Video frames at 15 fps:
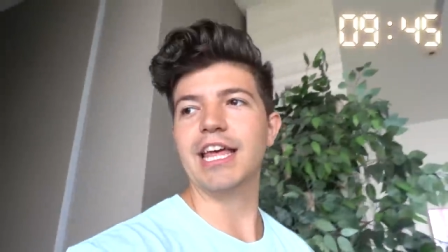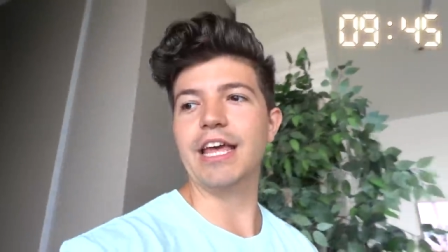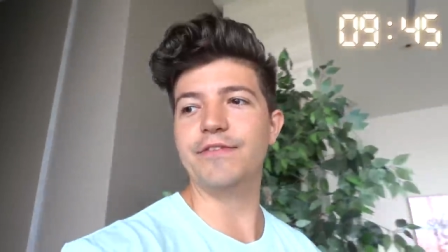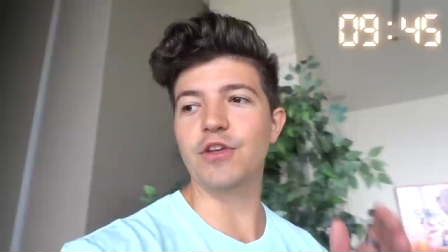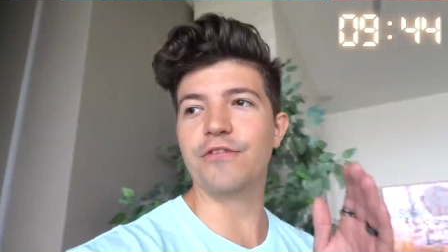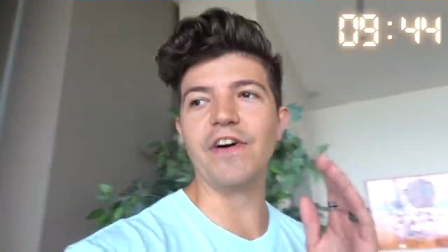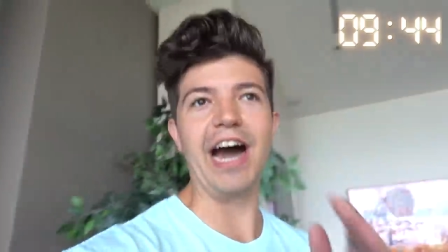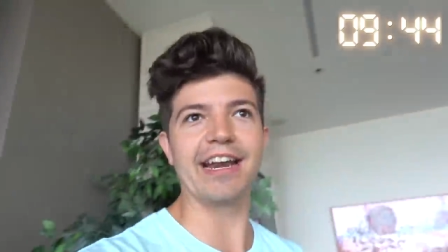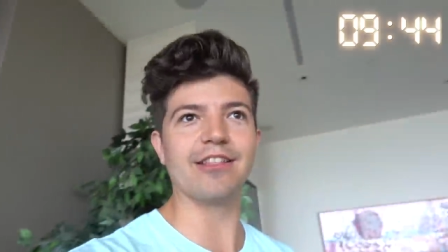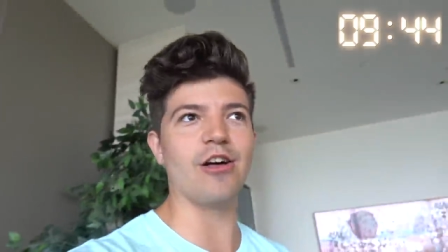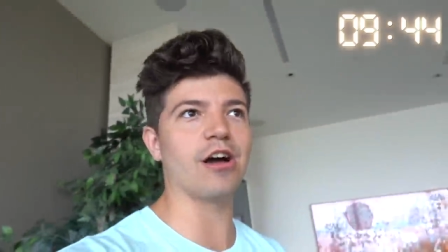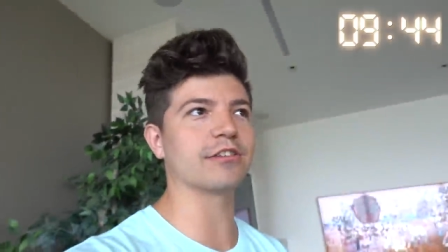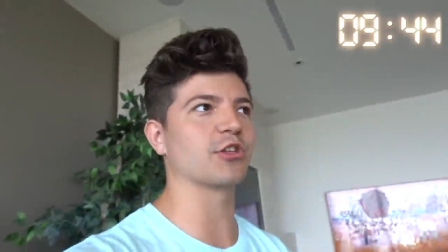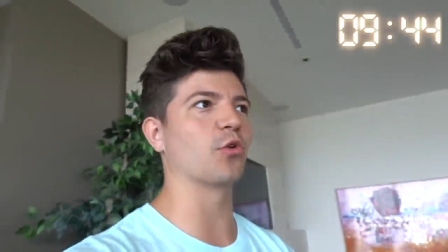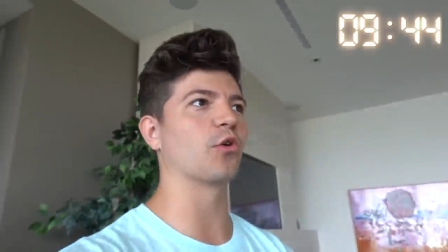If you find a
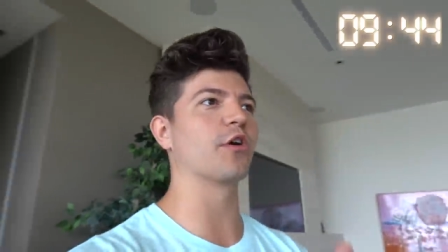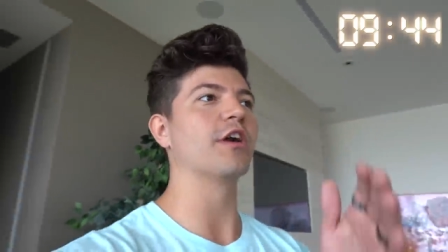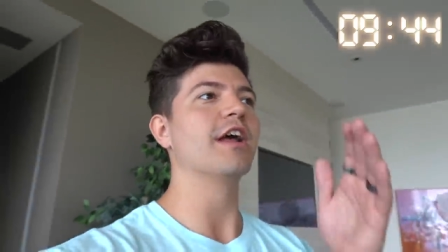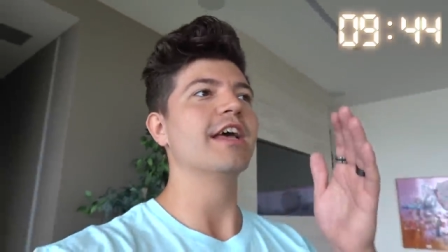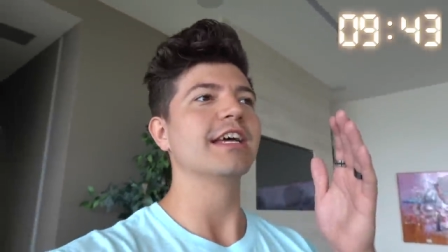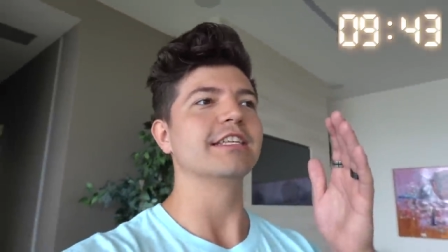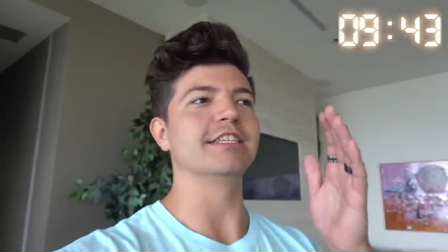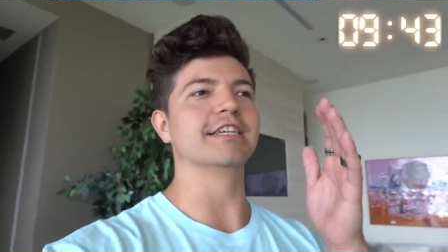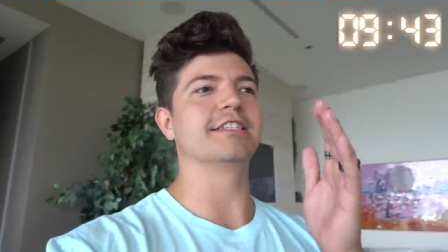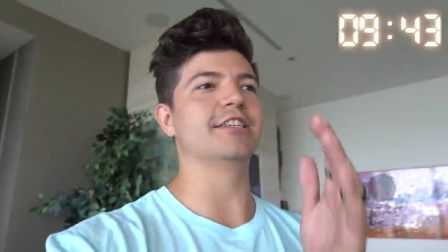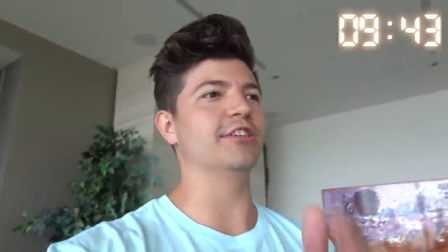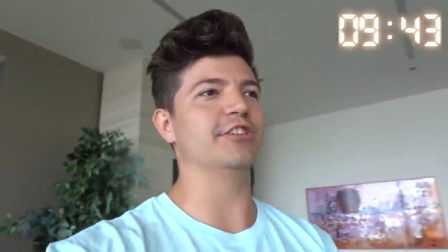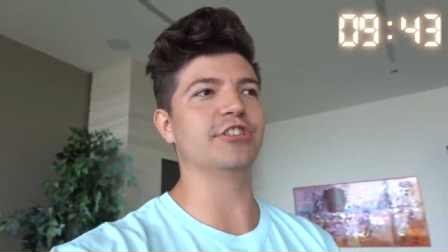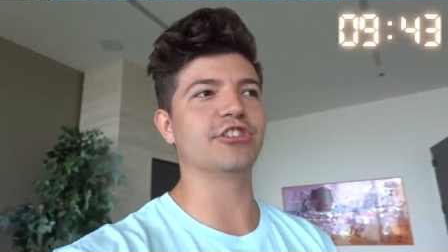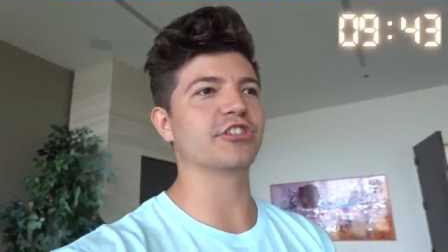locked door, you,
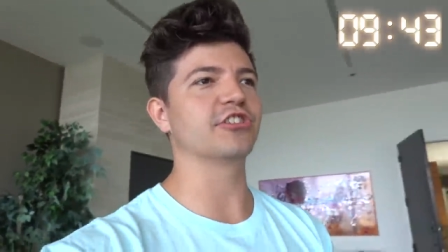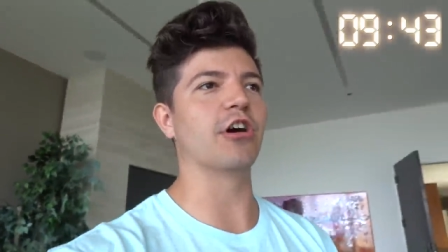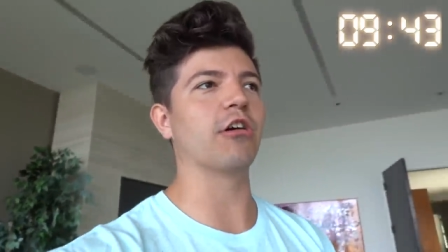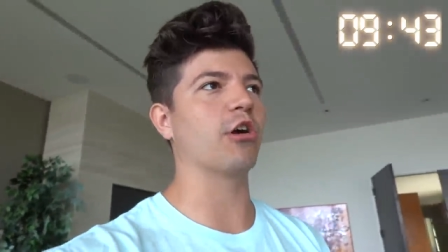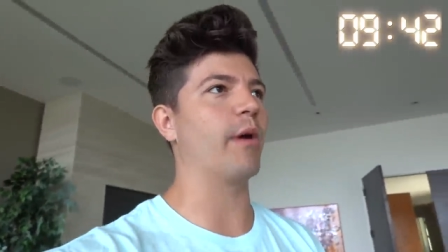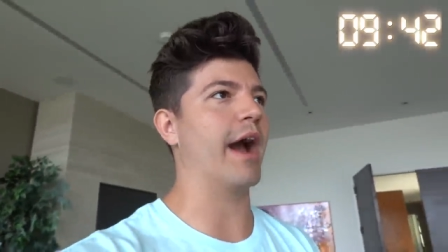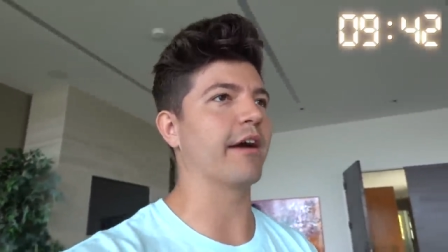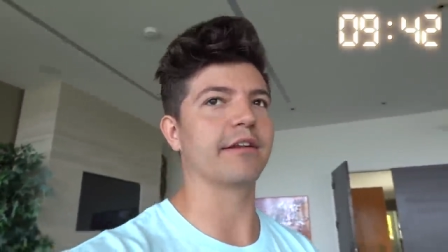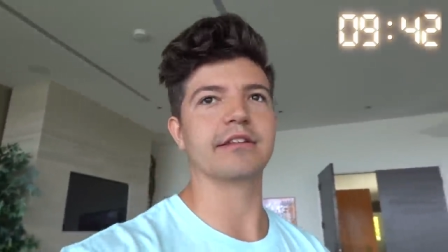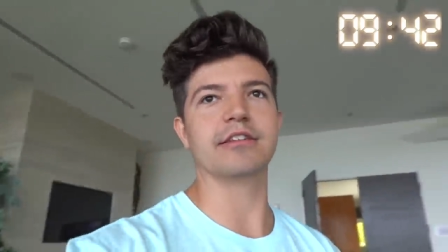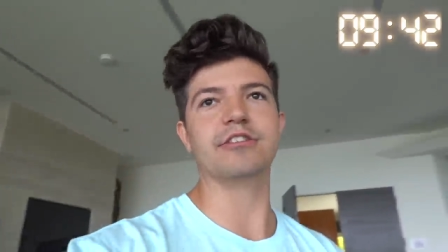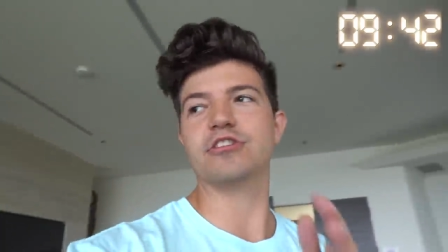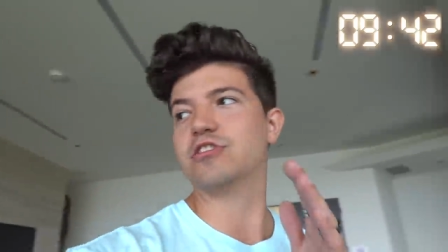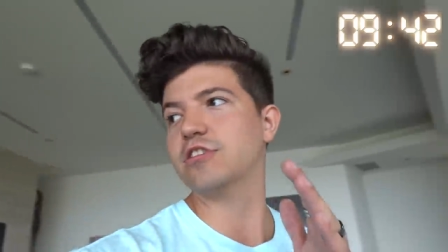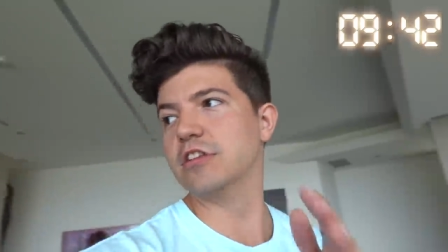you just don't go at it. You
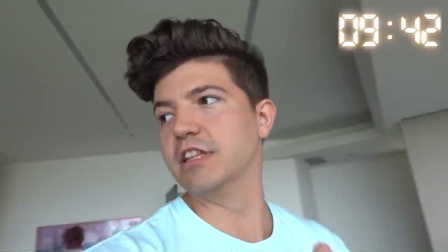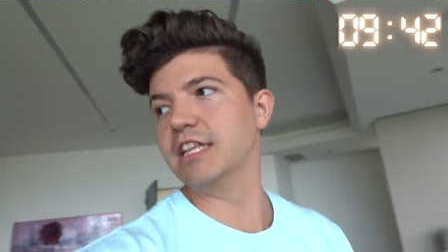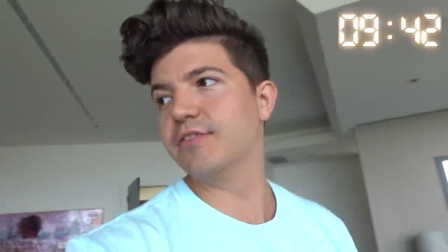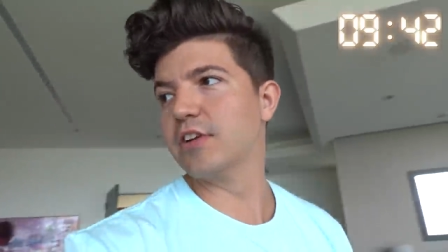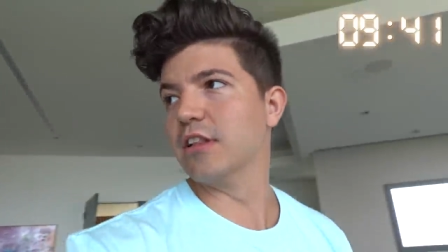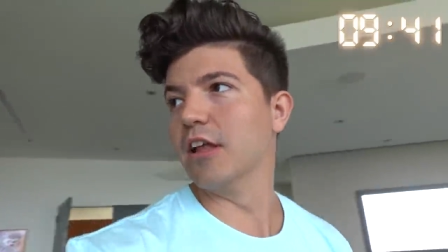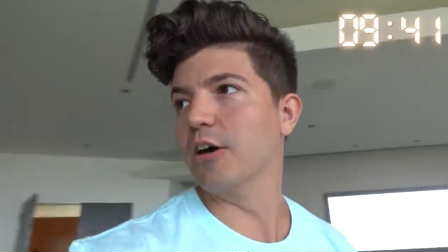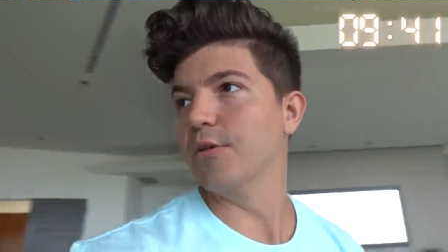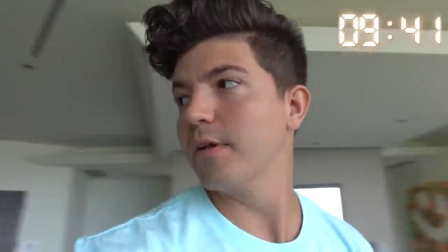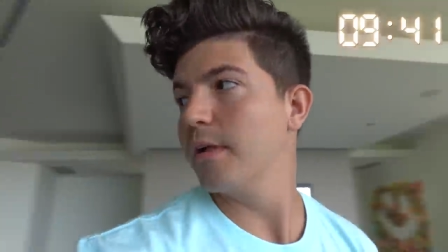just leave it alone.